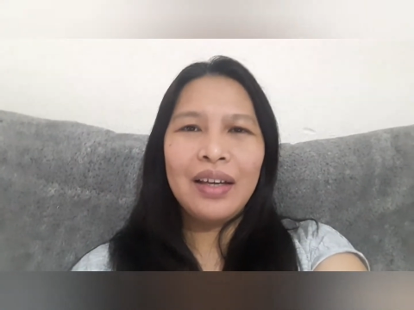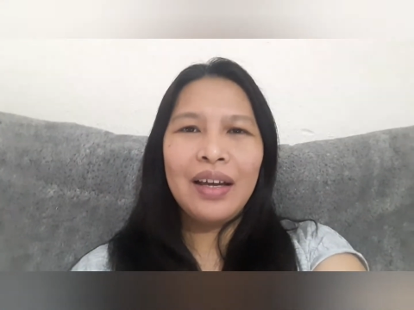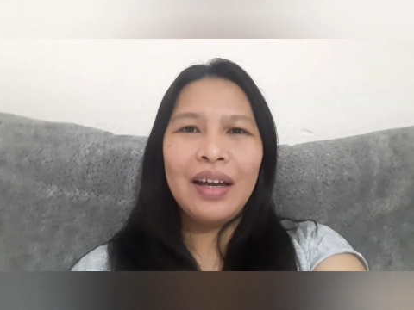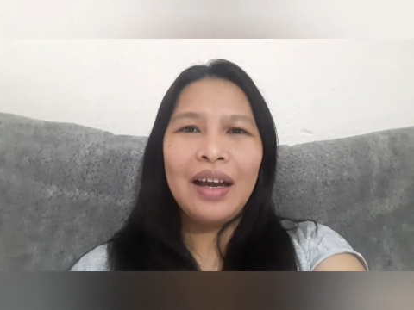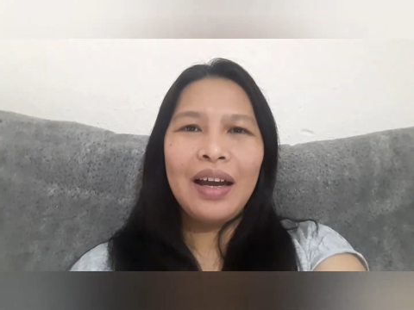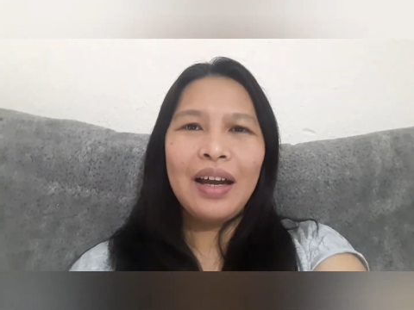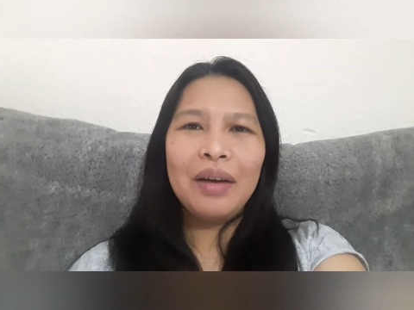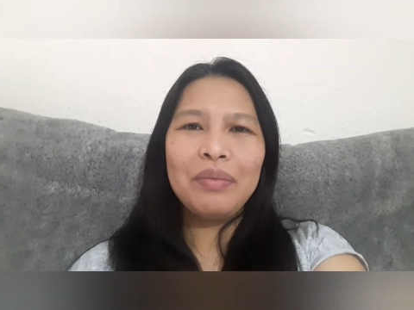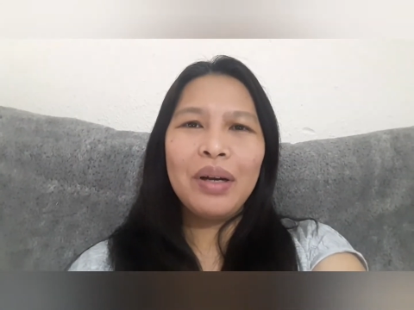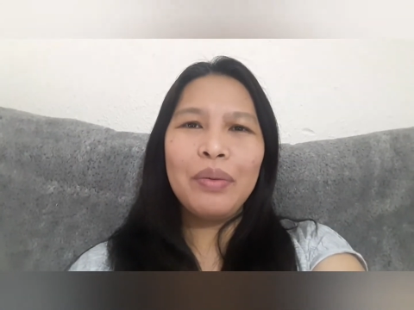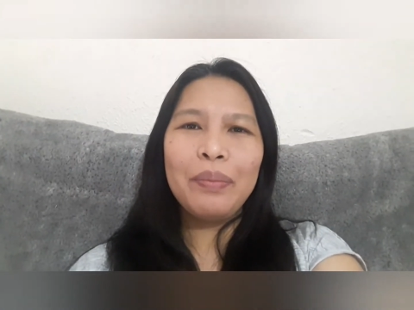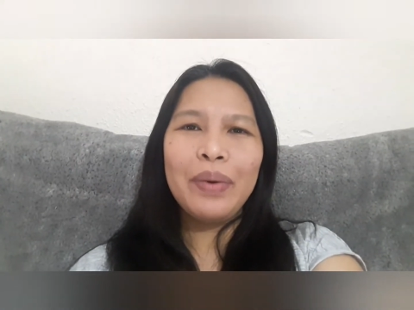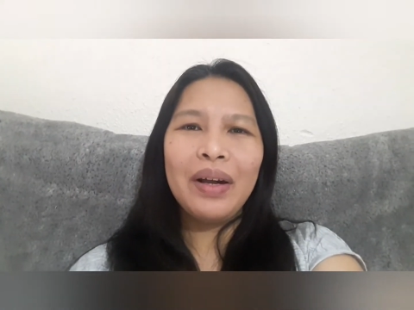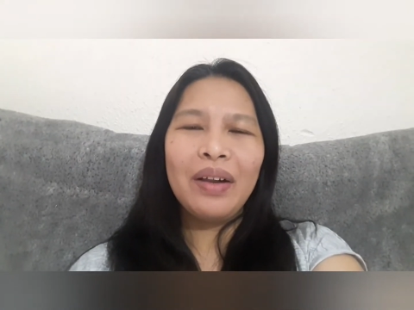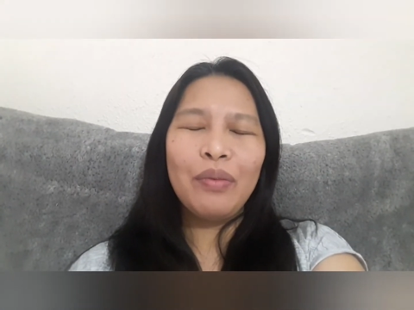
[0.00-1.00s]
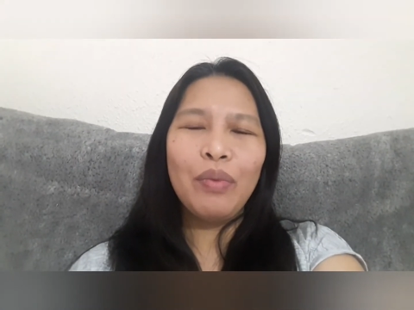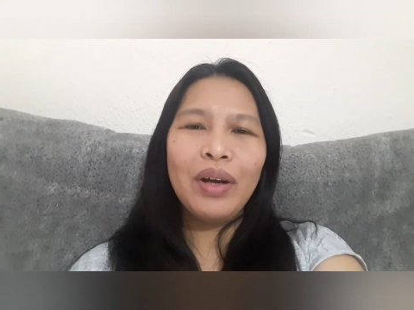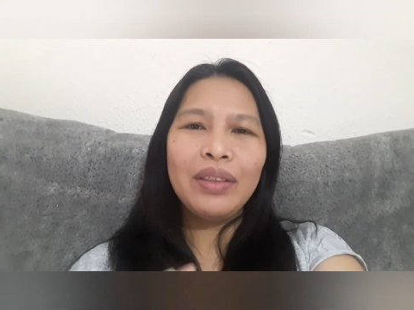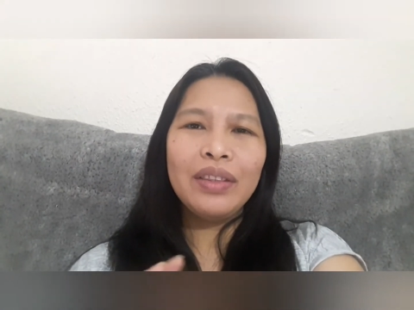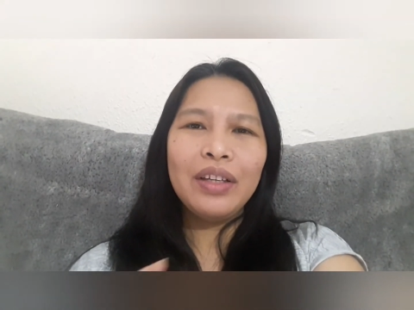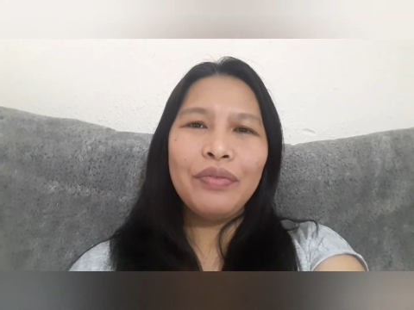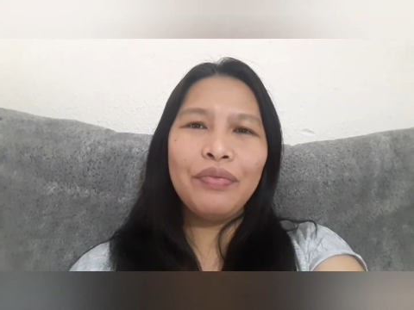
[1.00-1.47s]
Have a
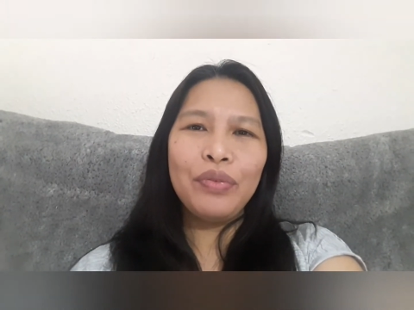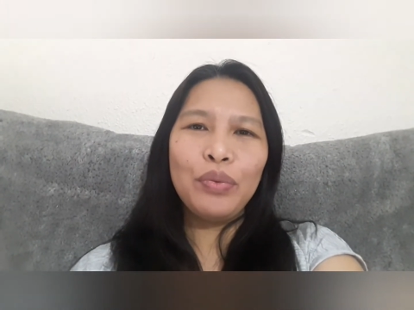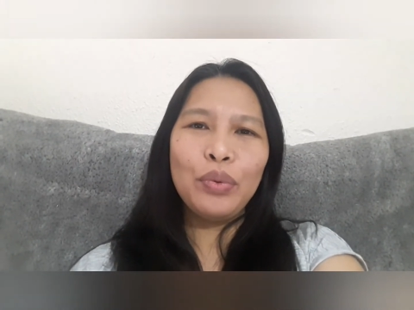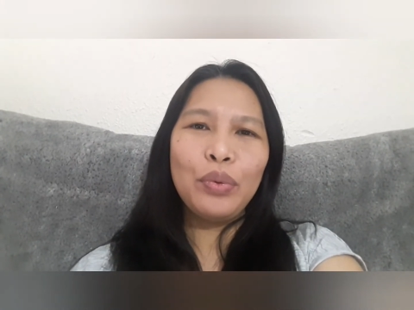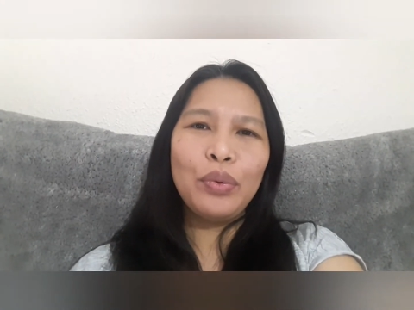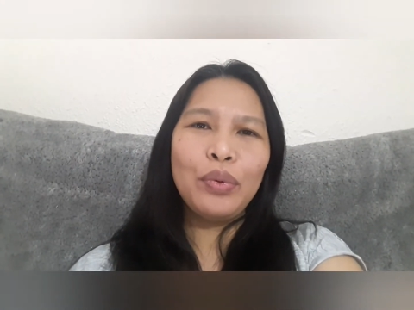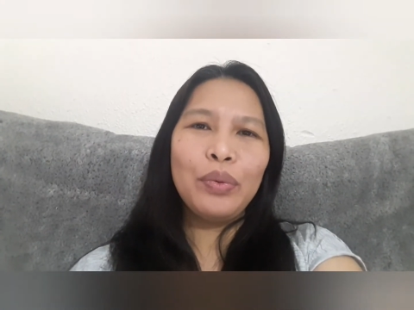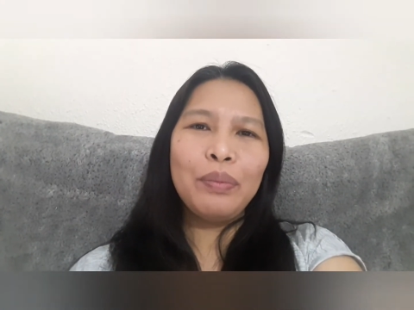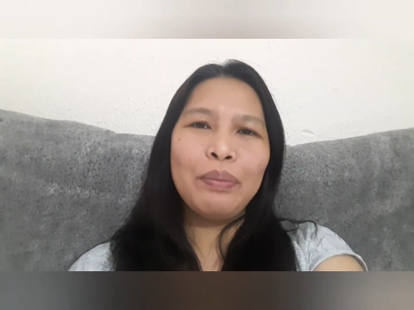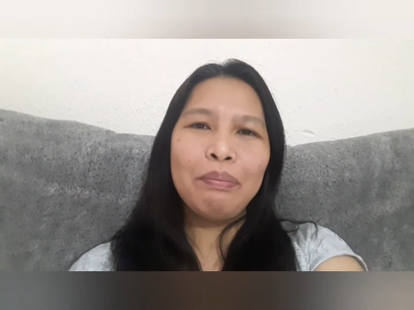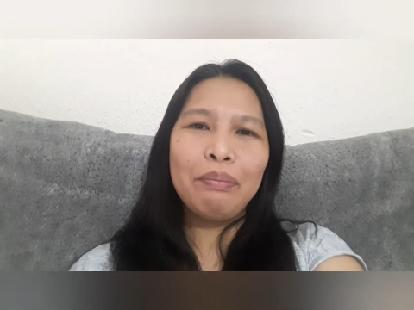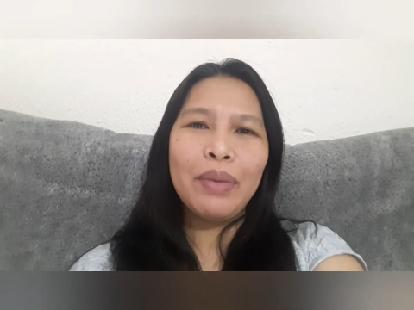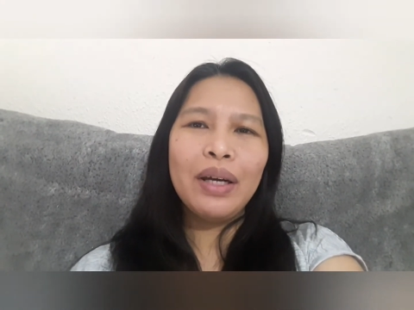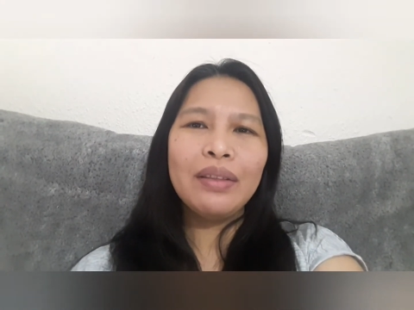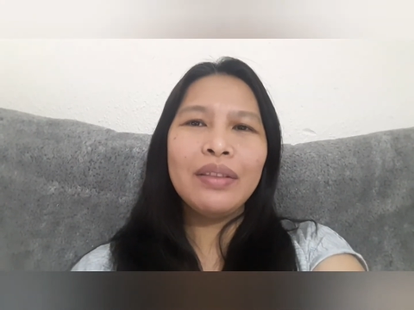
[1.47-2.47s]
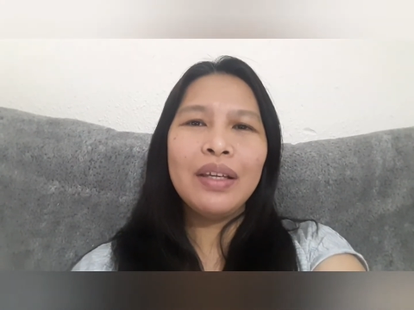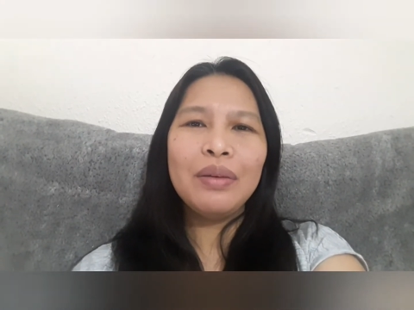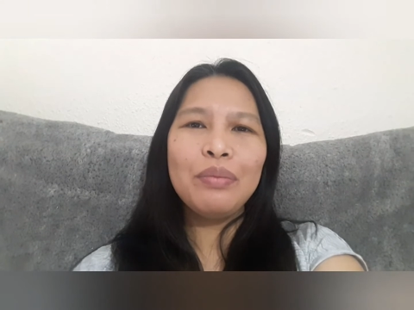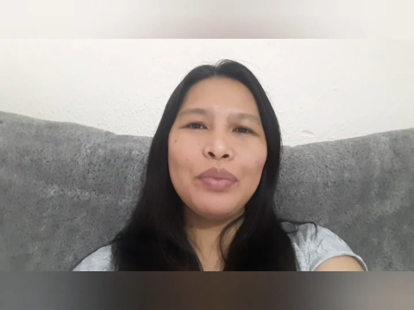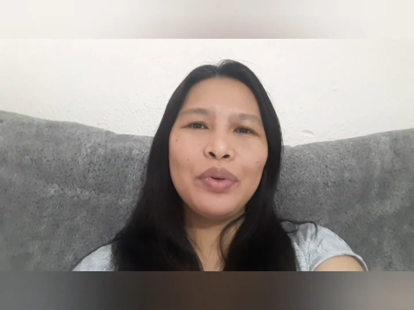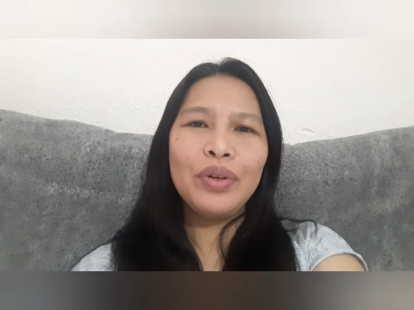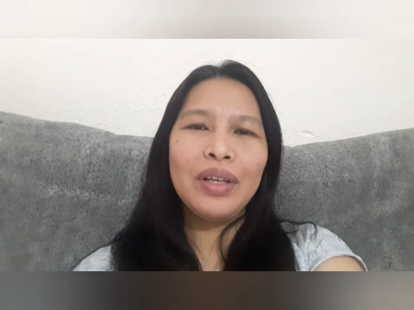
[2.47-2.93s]
wonderful Monday
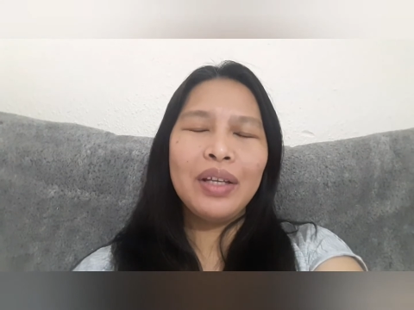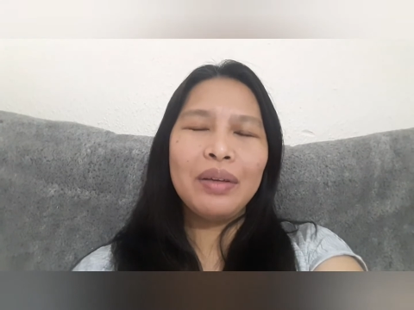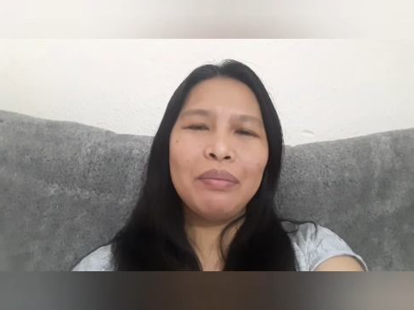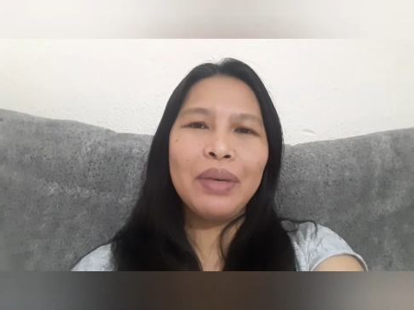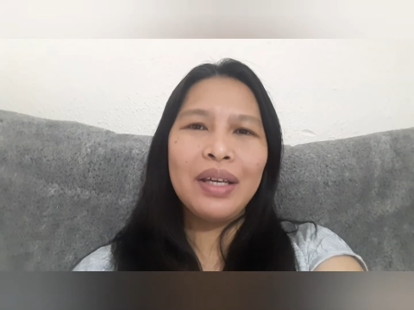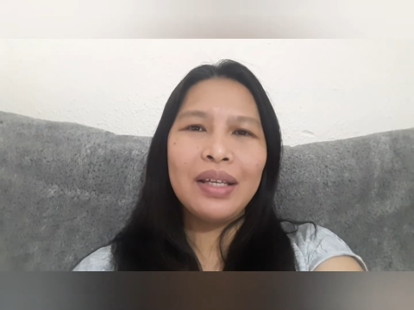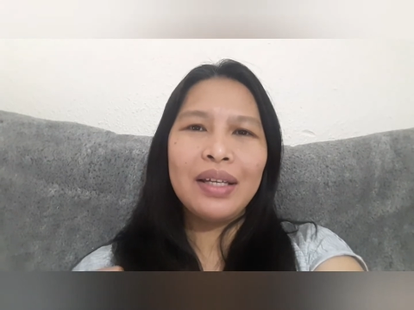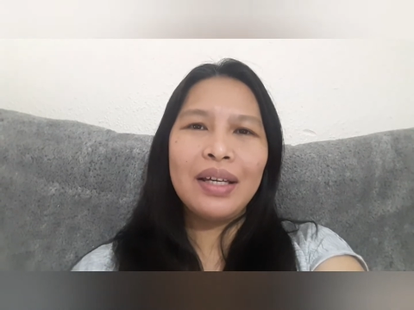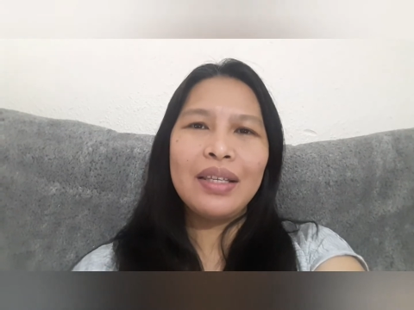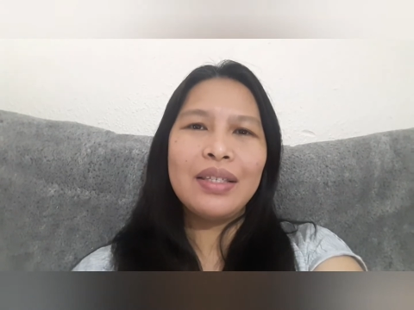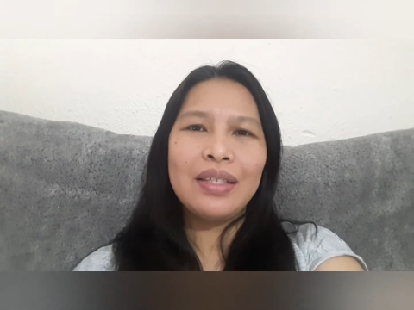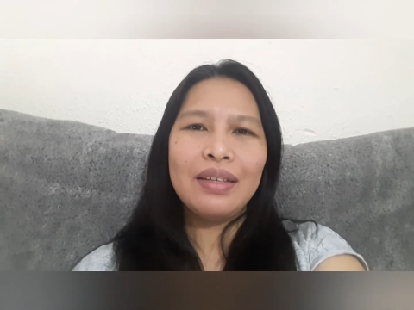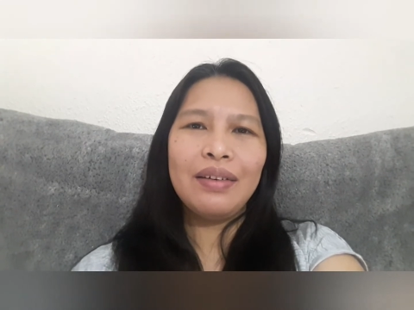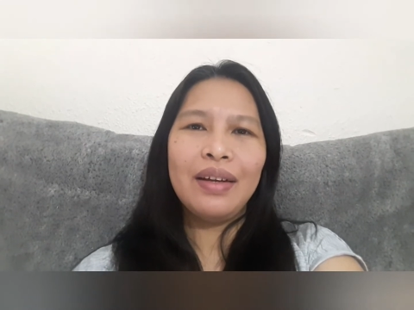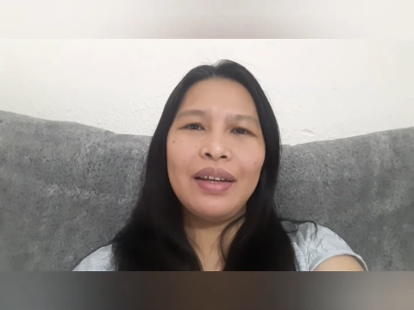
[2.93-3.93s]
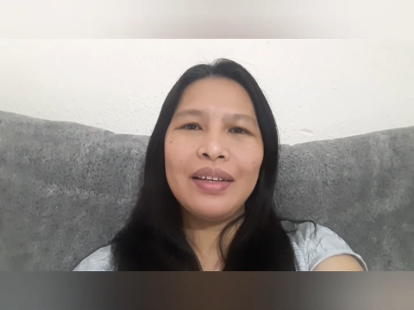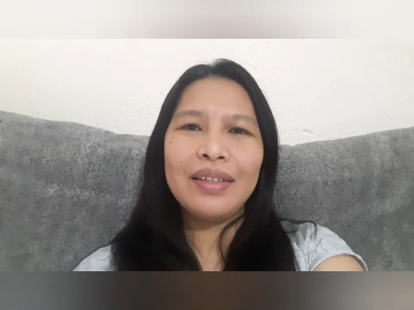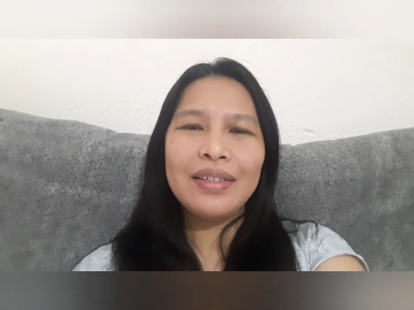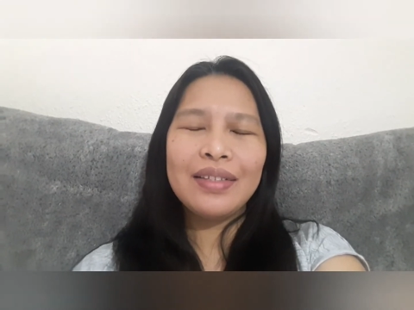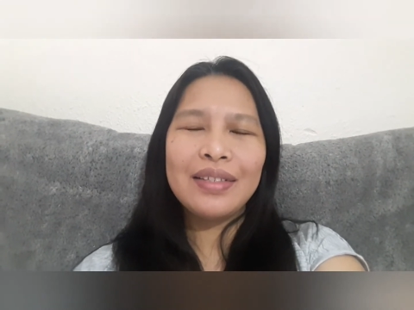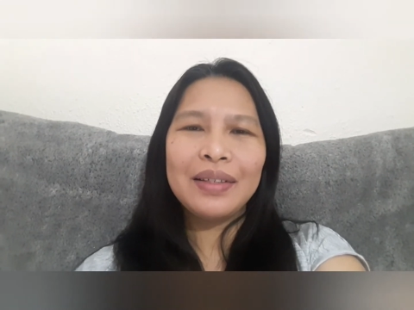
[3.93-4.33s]
morning by God's grace.